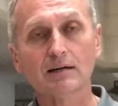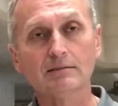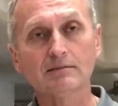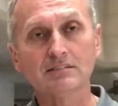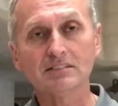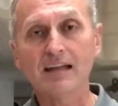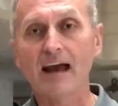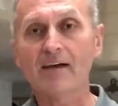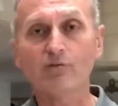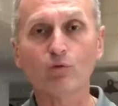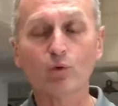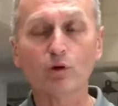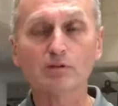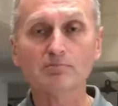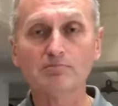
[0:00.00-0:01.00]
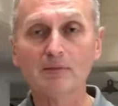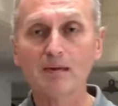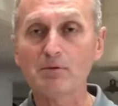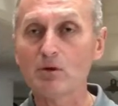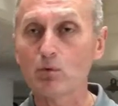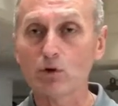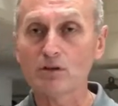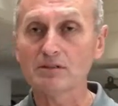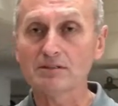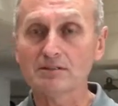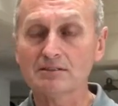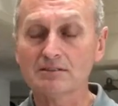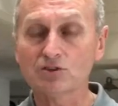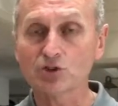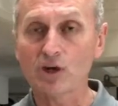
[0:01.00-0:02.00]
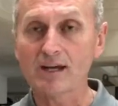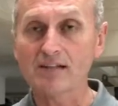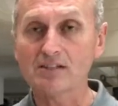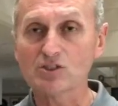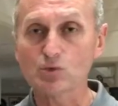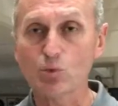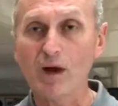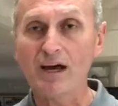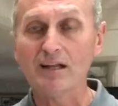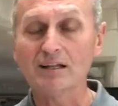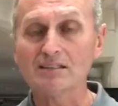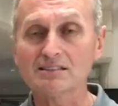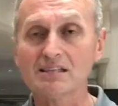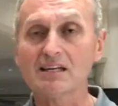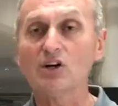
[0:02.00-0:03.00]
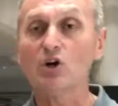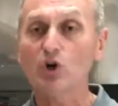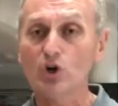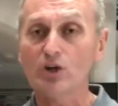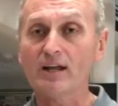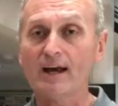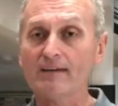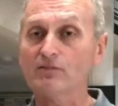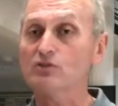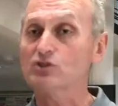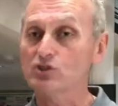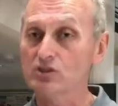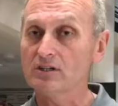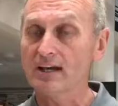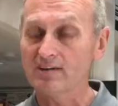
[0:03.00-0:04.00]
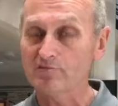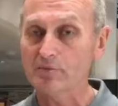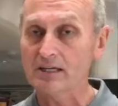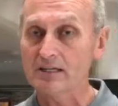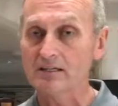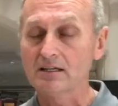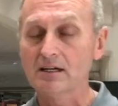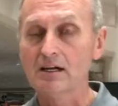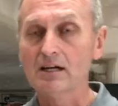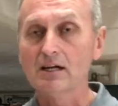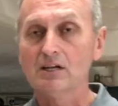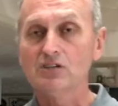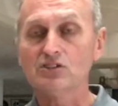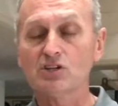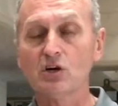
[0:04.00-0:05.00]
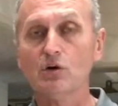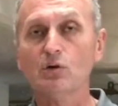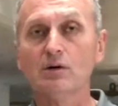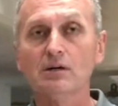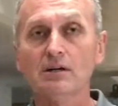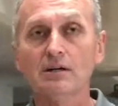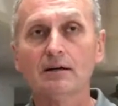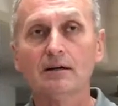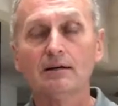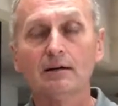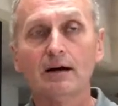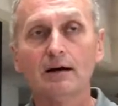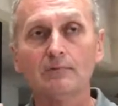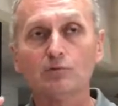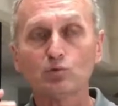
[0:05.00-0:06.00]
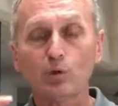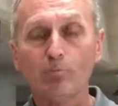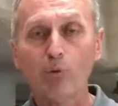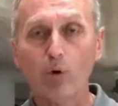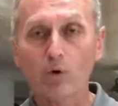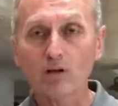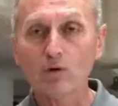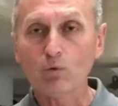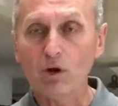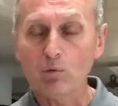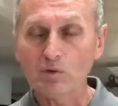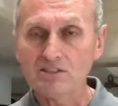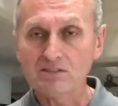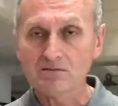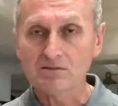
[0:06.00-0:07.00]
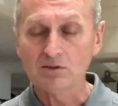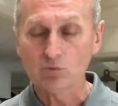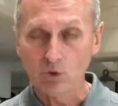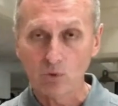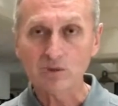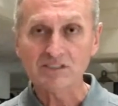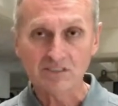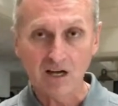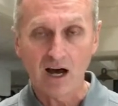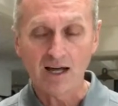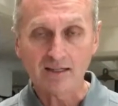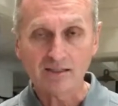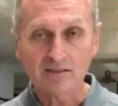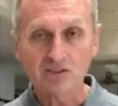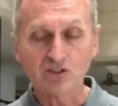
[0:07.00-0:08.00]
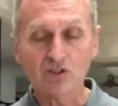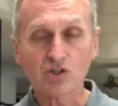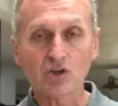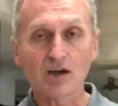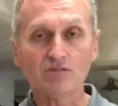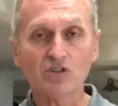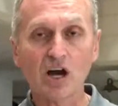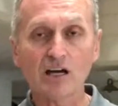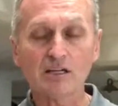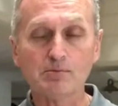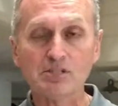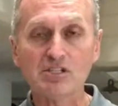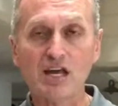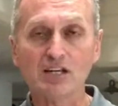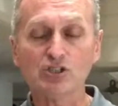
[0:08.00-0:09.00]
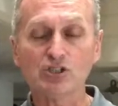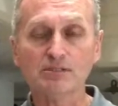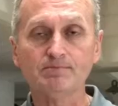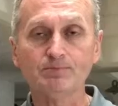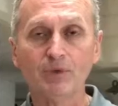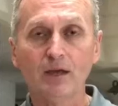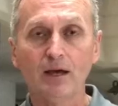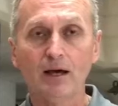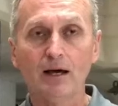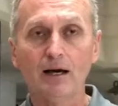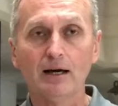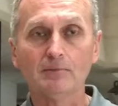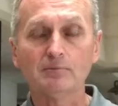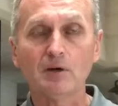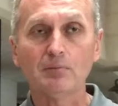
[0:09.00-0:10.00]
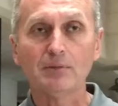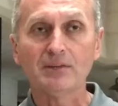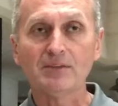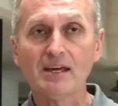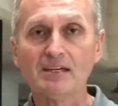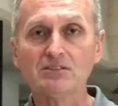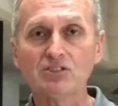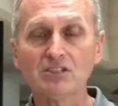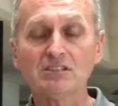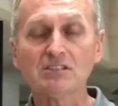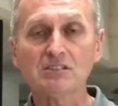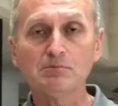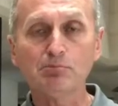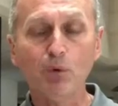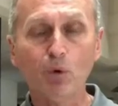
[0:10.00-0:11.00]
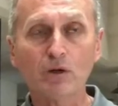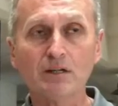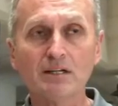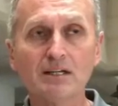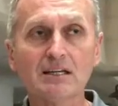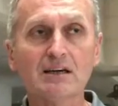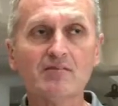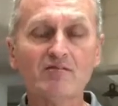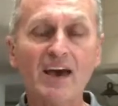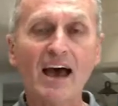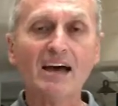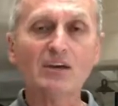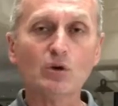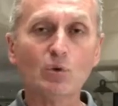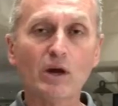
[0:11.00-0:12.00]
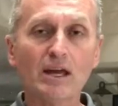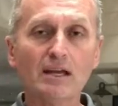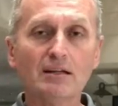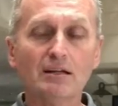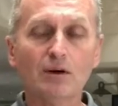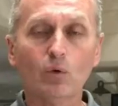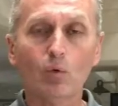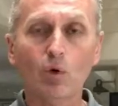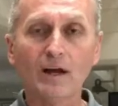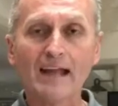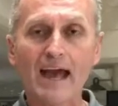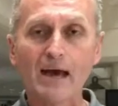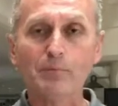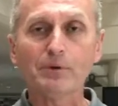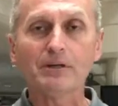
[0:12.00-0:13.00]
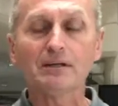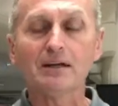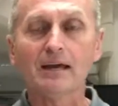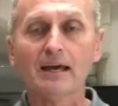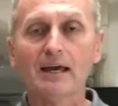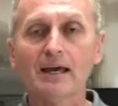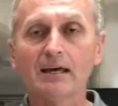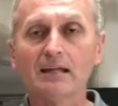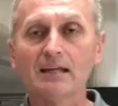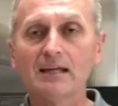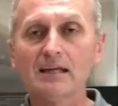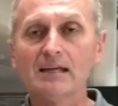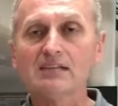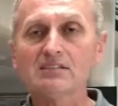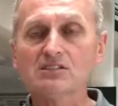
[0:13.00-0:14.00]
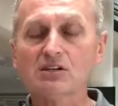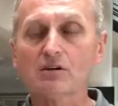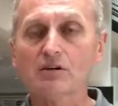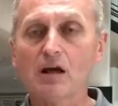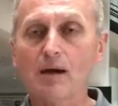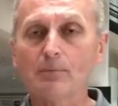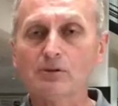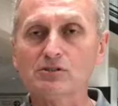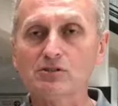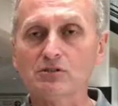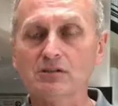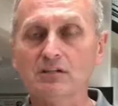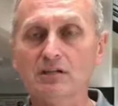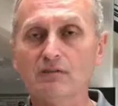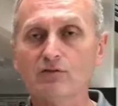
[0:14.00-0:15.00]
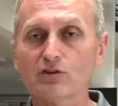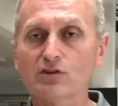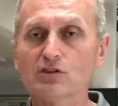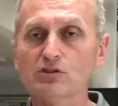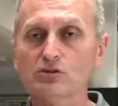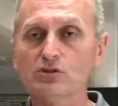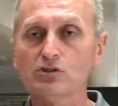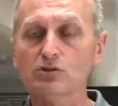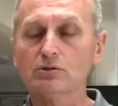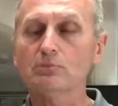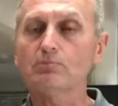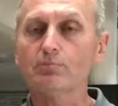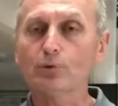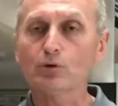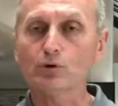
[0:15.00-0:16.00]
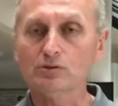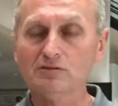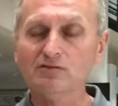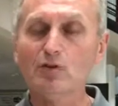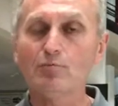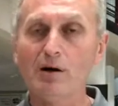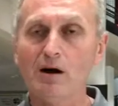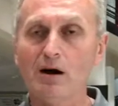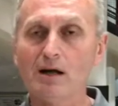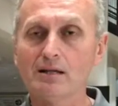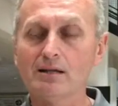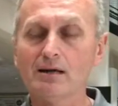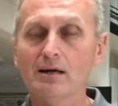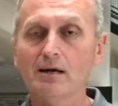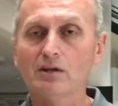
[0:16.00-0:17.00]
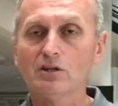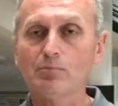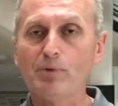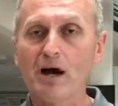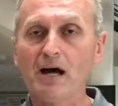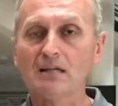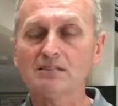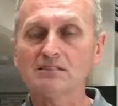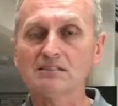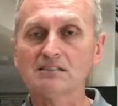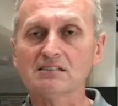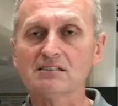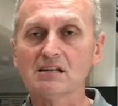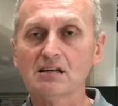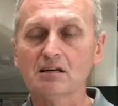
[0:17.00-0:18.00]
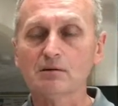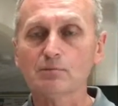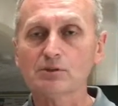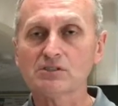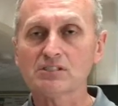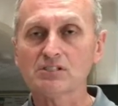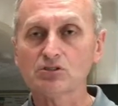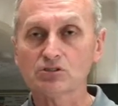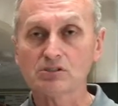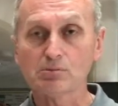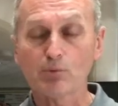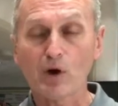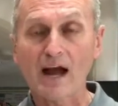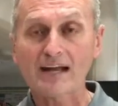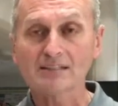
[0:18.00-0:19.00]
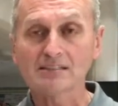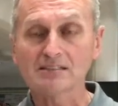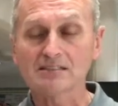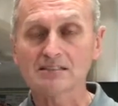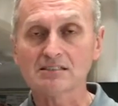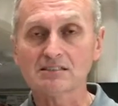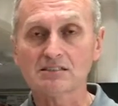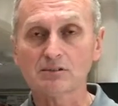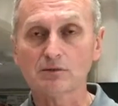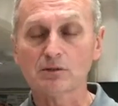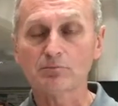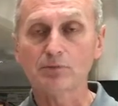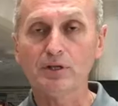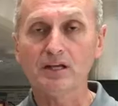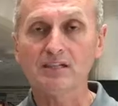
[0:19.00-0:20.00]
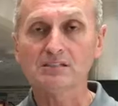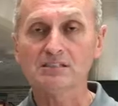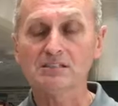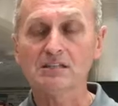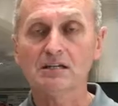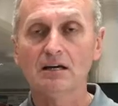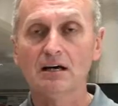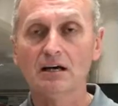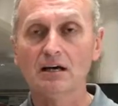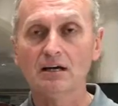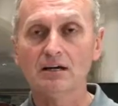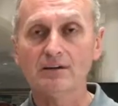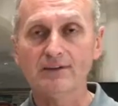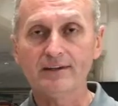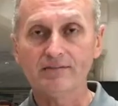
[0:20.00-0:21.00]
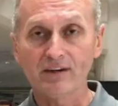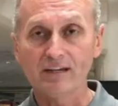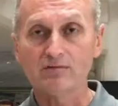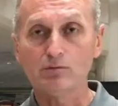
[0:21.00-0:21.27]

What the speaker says: staff maybe weren't trained as well as they could have or should have been? So reporting what was done so that you have documentation, but then just as importantly, evaluate what happened and is there an opportunity for you to improve upon the policies, procedures, and practices that are in place in the event of